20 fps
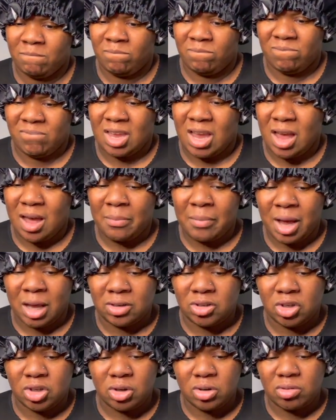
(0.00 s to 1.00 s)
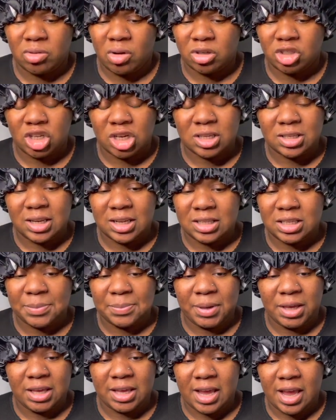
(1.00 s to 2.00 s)
Yeah, man, you lot just need to
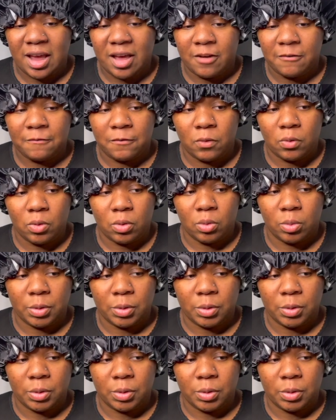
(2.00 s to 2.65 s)
be careful